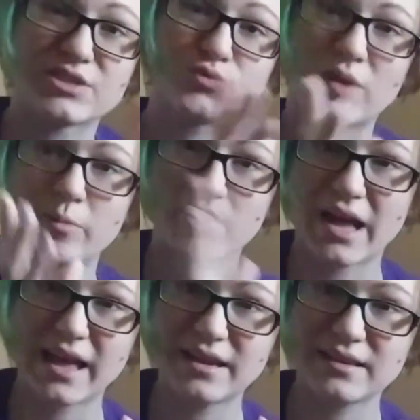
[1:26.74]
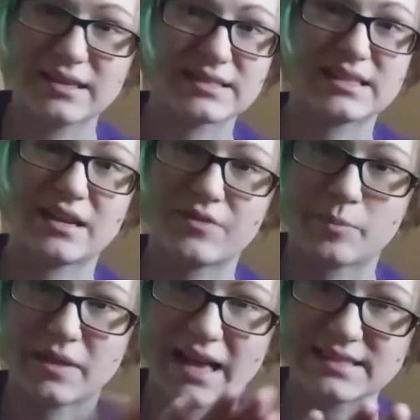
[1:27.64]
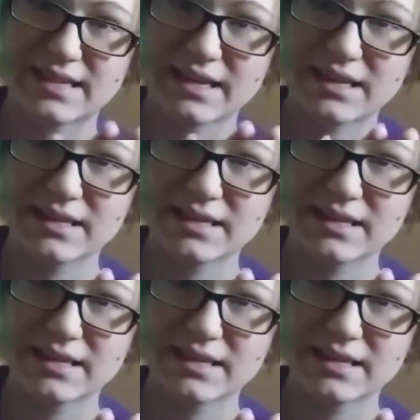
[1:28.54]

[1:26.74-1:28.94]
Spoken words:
a rubber head instead of the plastic,